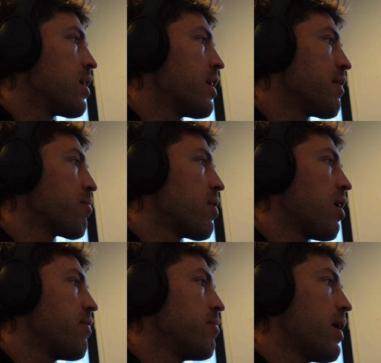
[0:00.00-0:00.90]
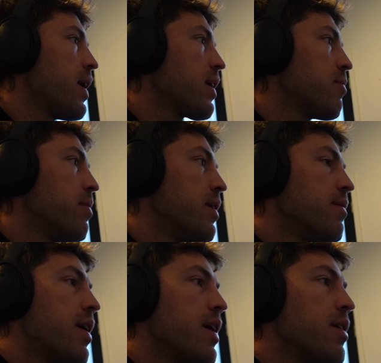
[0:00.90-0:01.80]
giving profit back, but
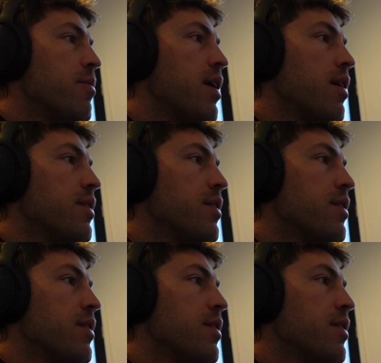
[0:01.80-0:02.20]
hey, here we are.